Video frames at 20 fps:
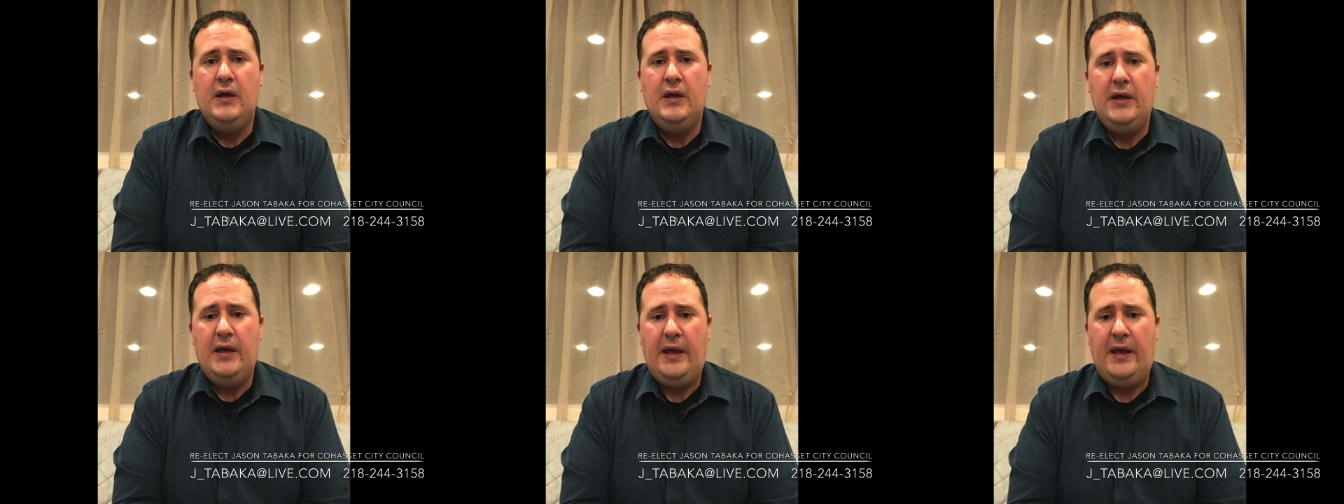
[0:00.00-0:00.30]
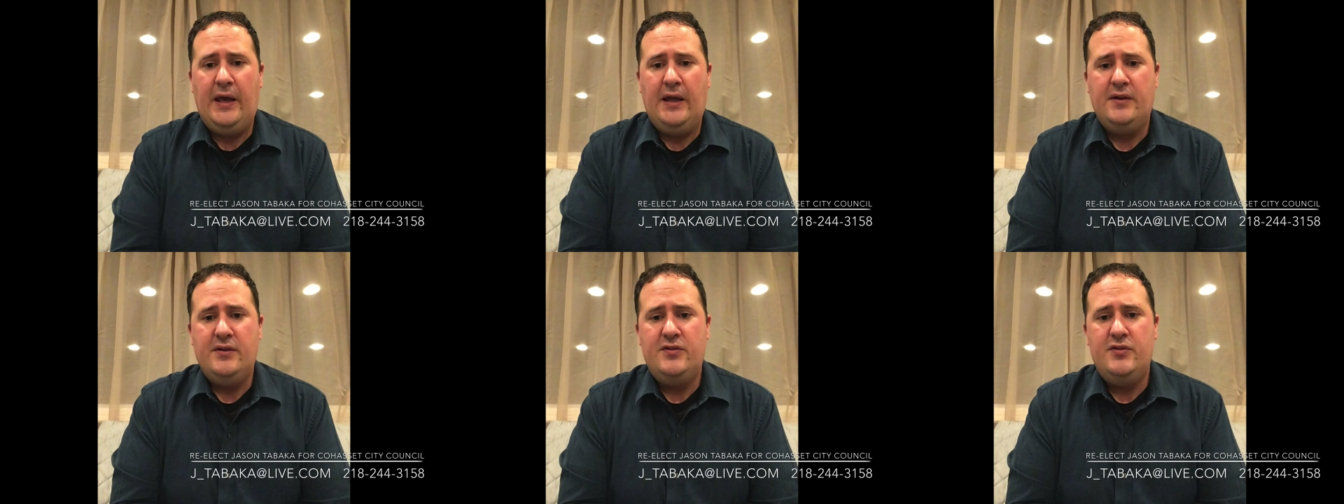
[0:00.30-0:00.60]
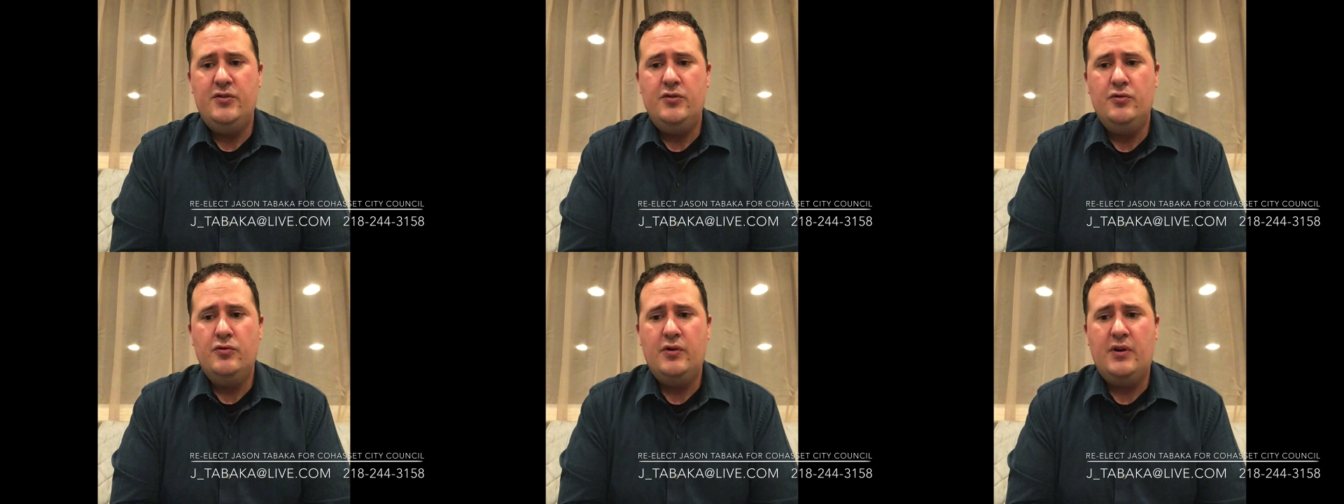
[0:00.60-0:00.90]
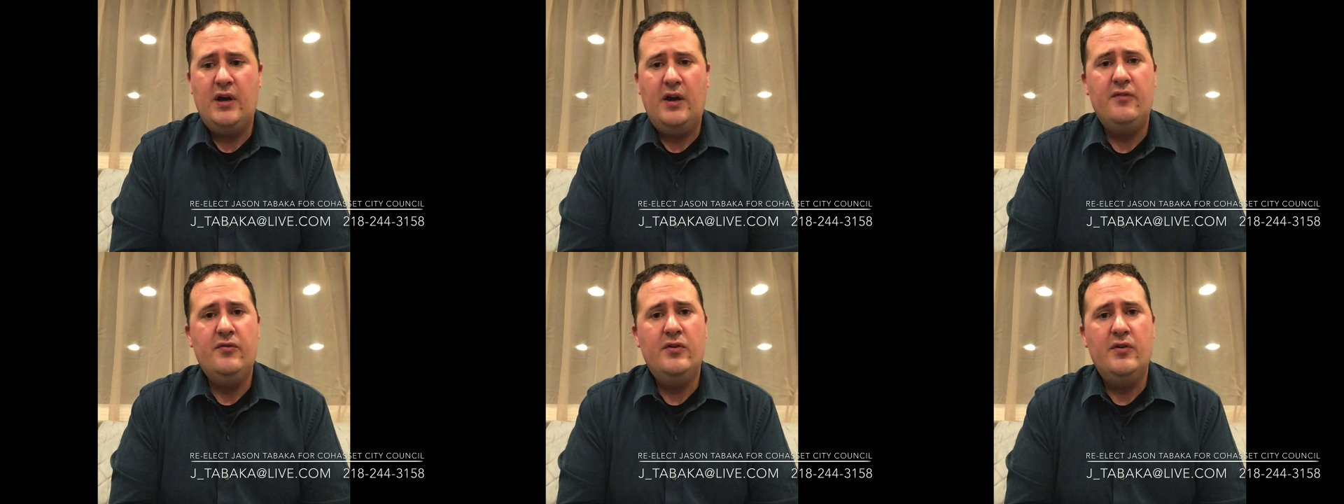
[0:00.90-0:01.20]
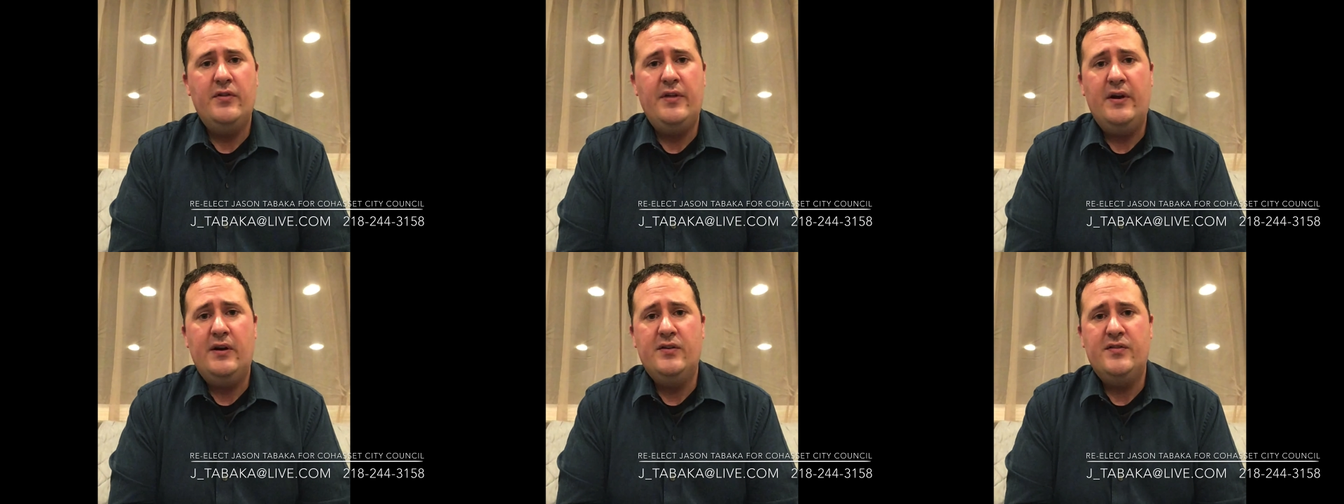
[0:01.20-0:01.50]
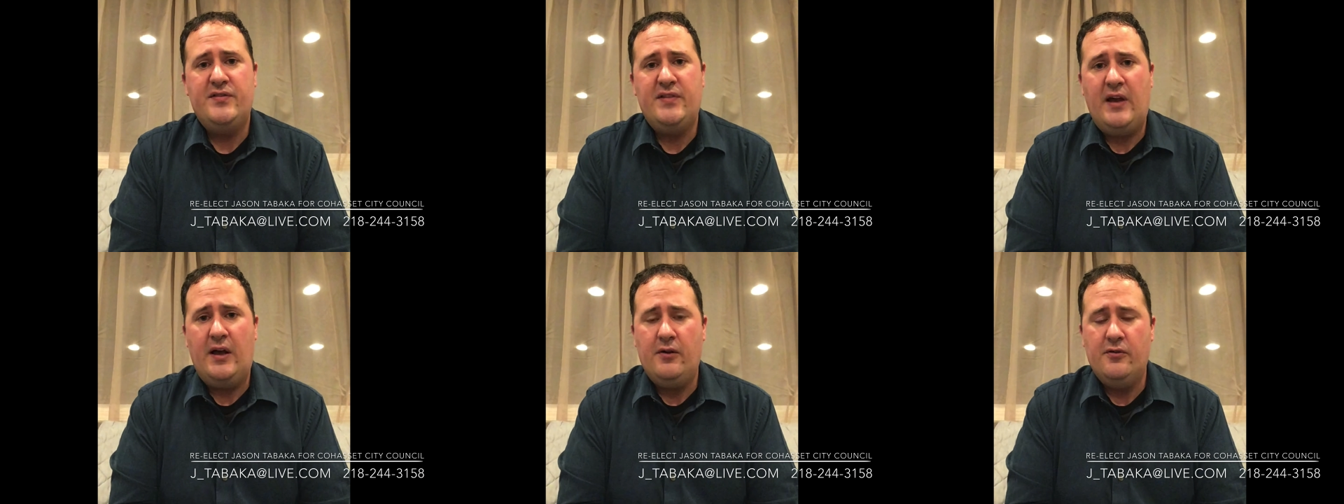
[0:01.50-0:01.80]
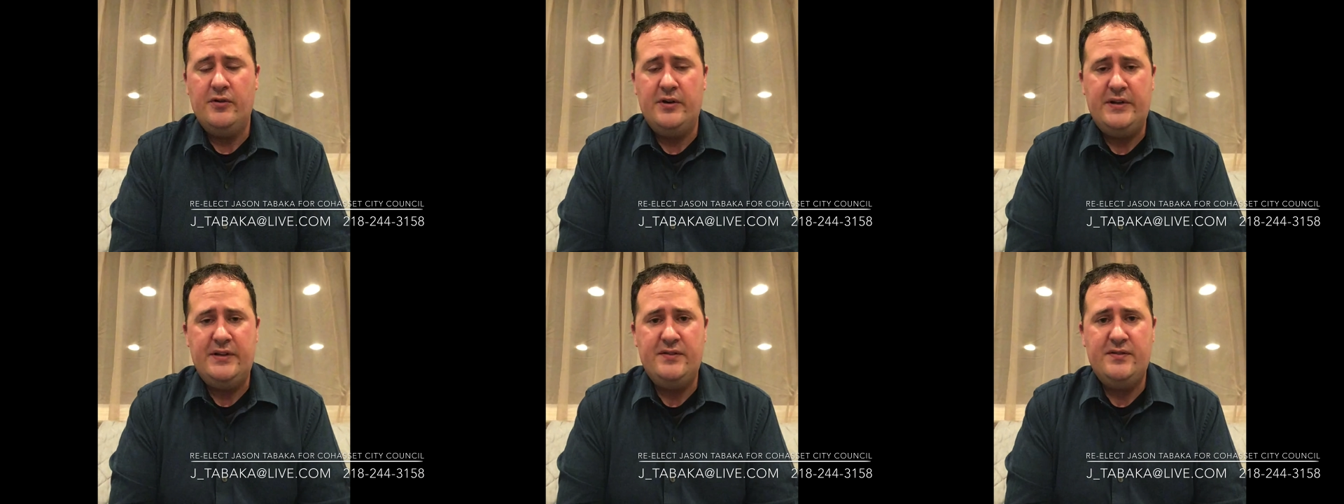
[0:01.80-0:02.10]
and to cover their
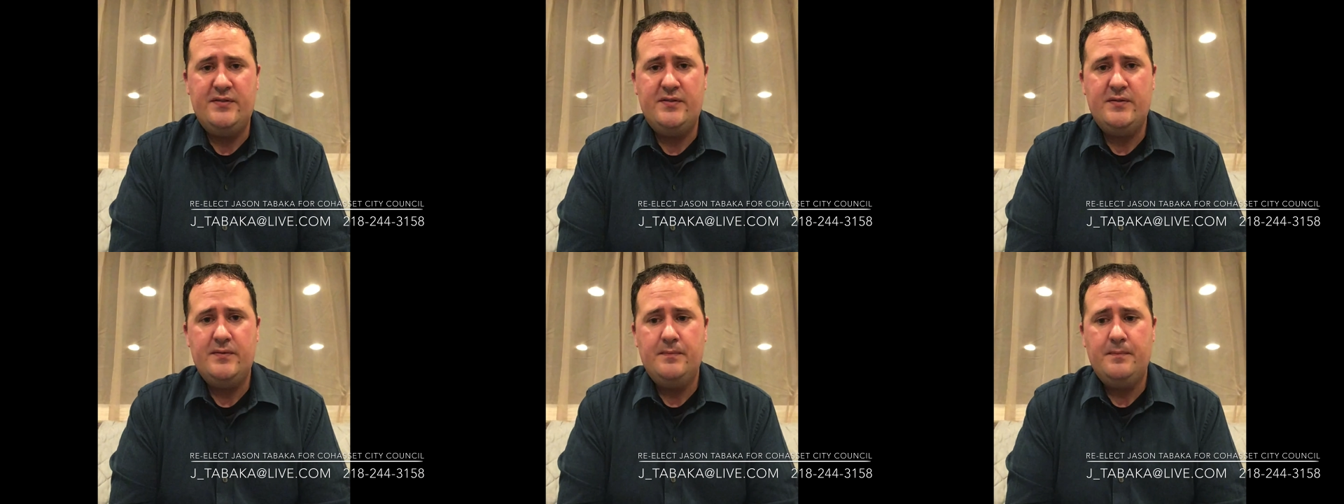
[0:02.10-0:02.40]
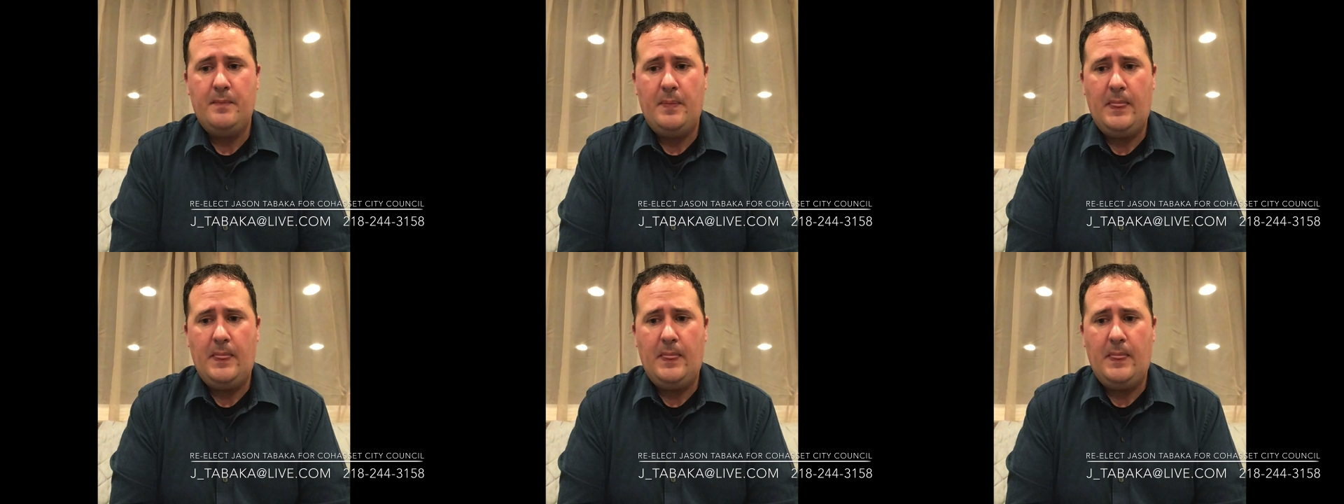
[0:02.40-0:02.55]
salaries,